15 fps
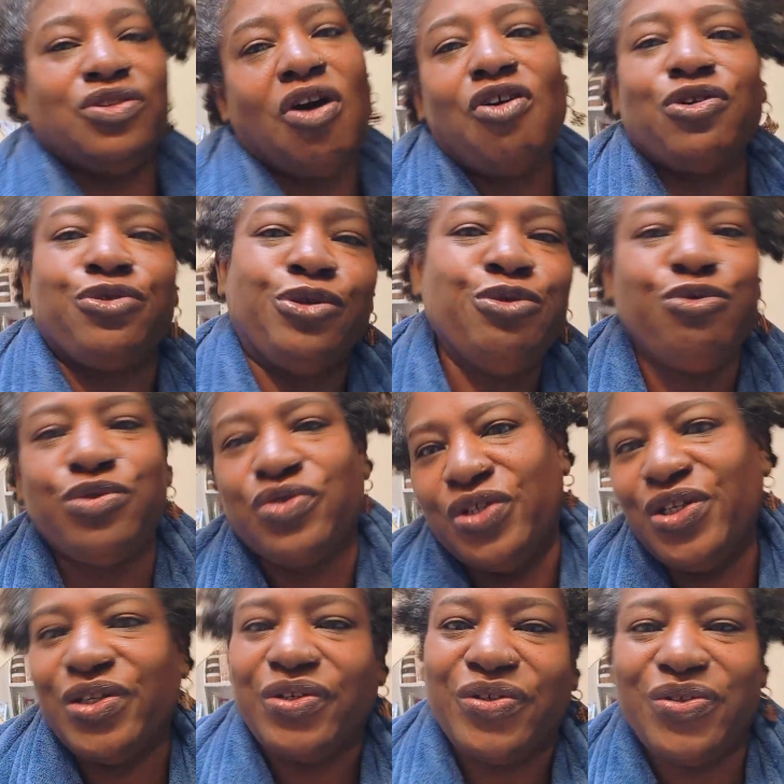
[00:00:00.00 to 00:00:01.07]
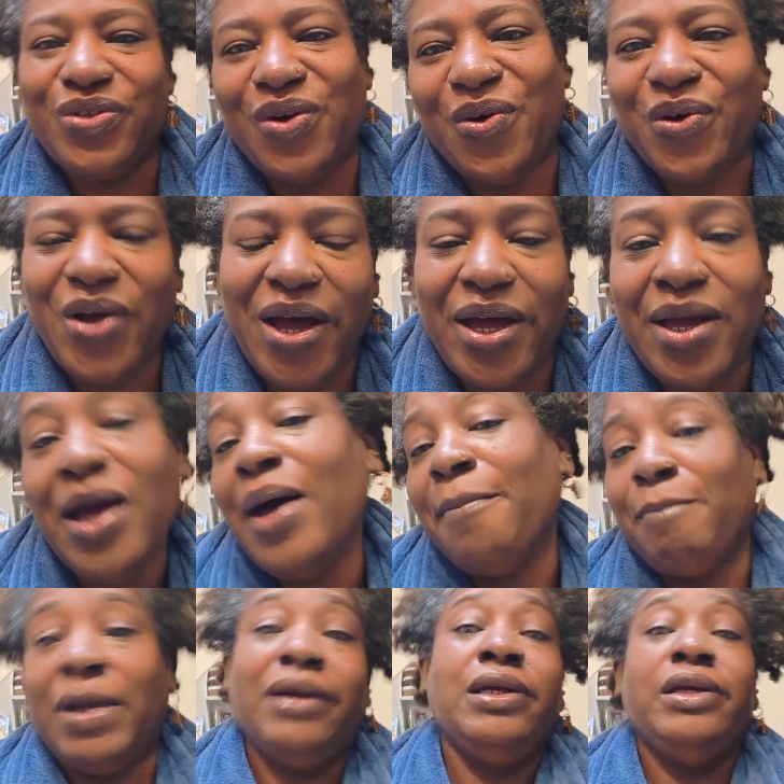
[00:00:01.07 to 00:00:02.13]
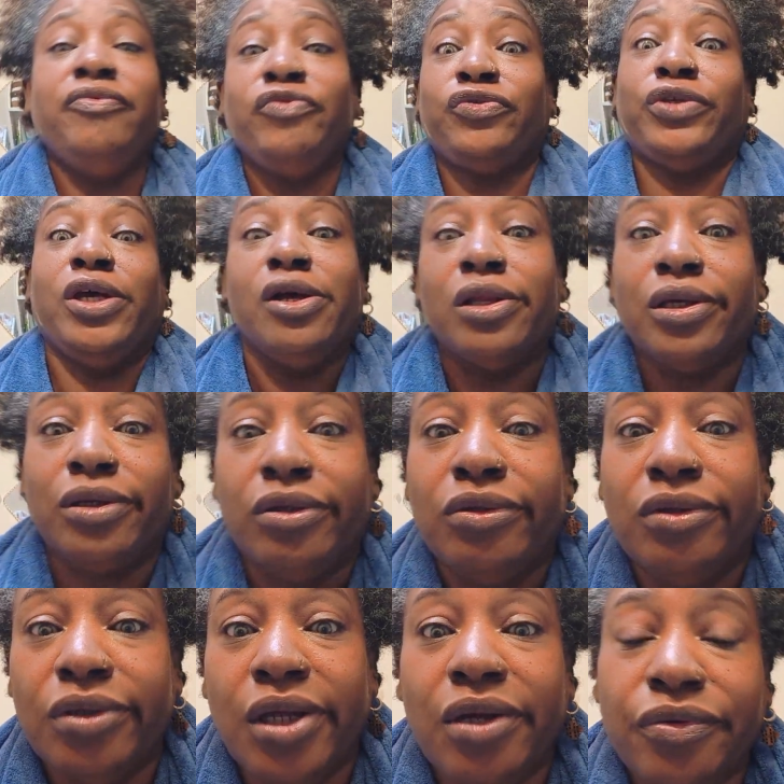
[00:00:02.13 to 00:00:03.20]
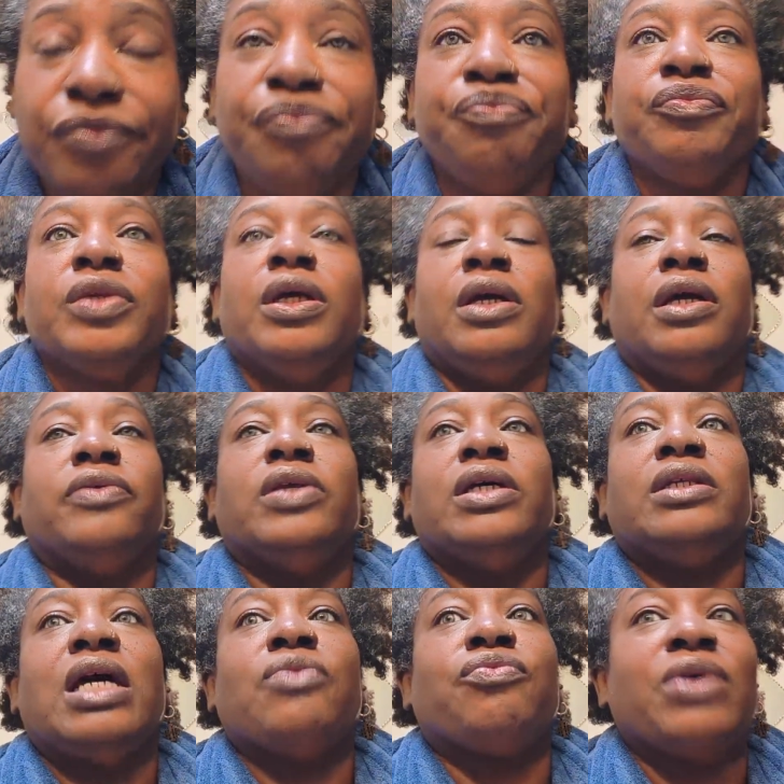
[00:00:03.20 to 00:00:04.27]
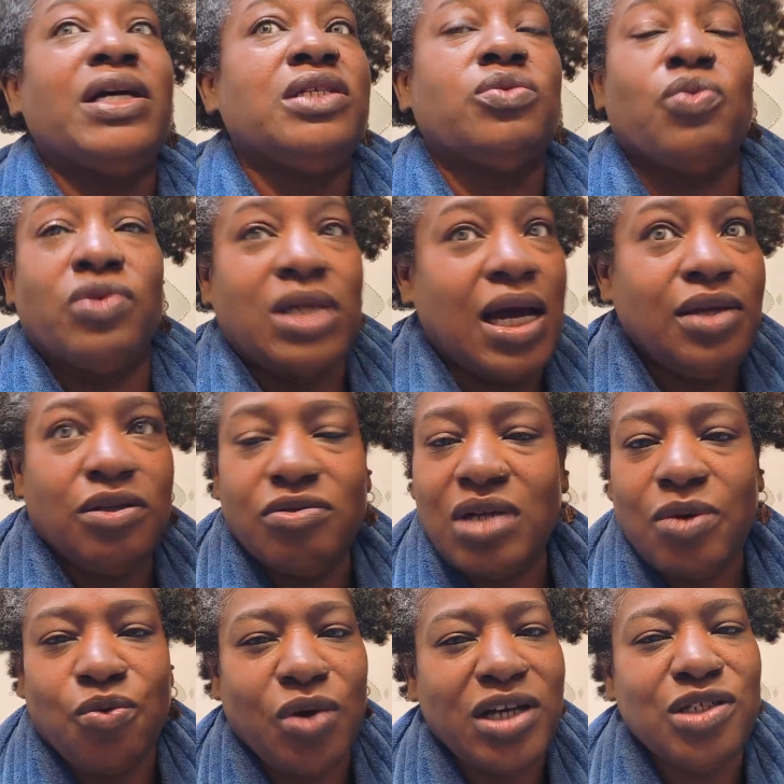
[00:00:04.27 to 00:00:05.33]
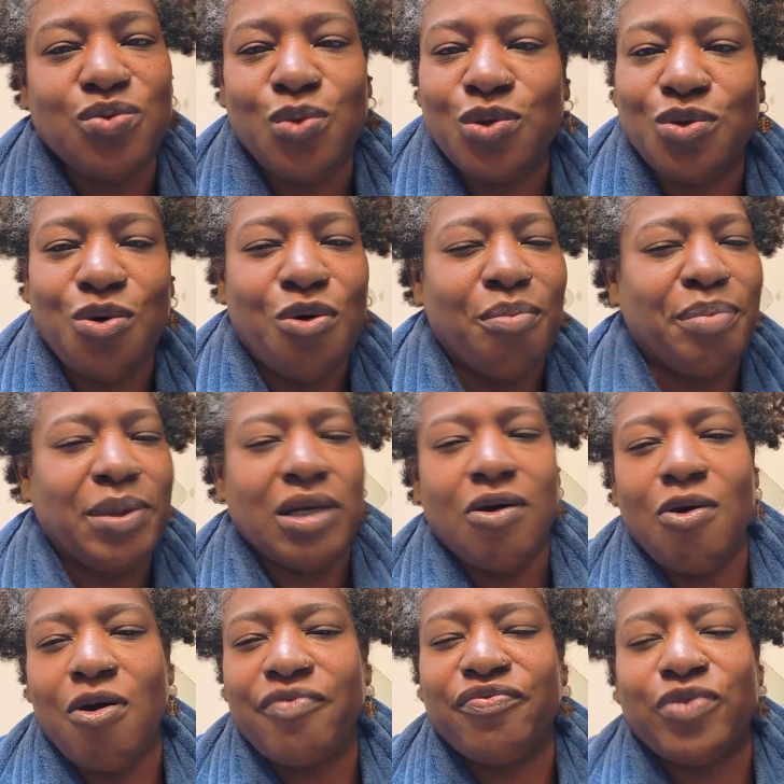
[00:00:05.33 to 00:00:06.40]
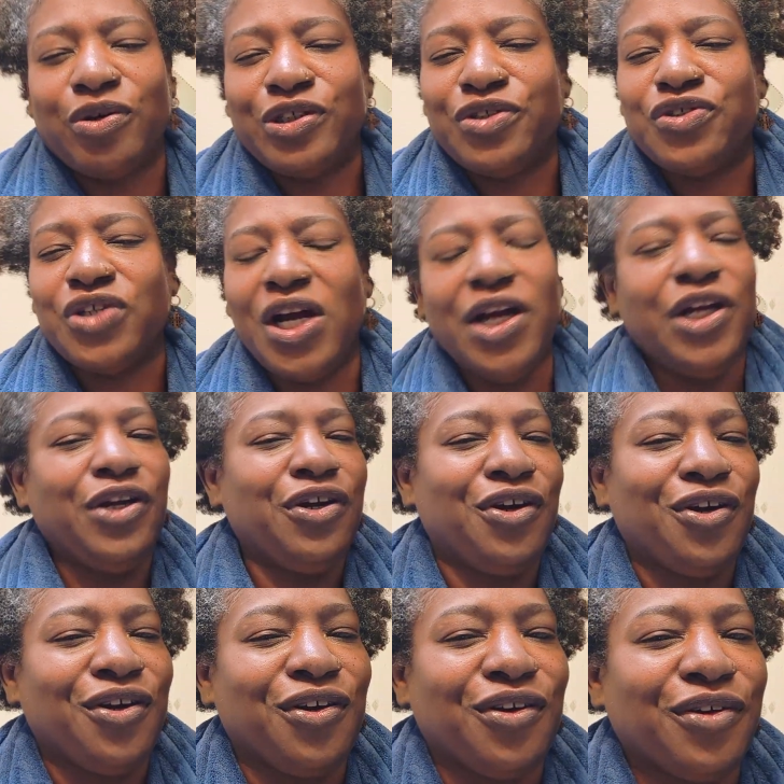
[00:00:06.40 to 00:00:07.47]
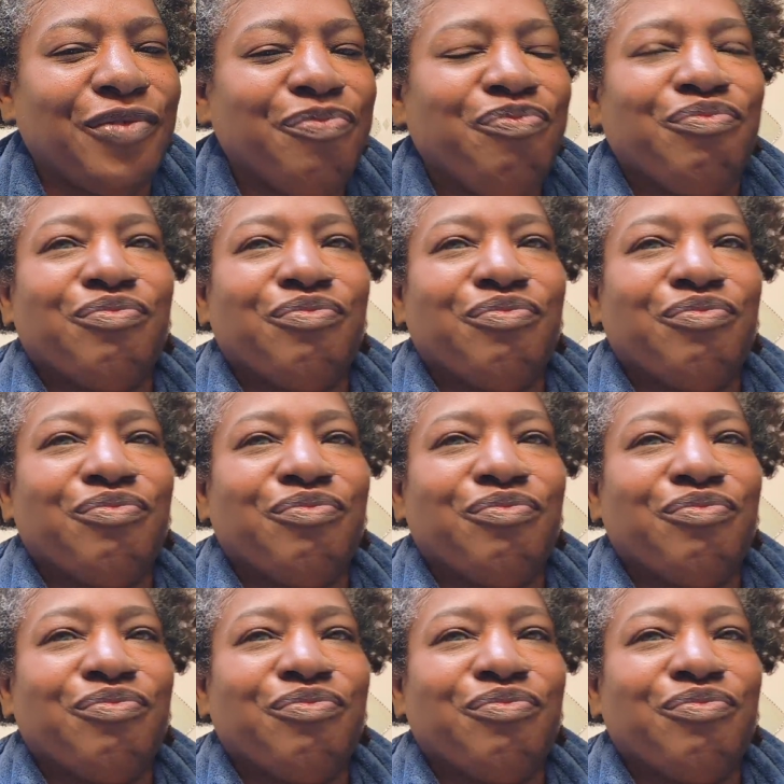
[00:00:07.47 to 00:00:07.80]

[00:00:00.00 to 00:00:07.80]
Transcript: Y'all use this, okay? Might even sell it, And then that rice water, I know that rice water going to be off the chain, girl.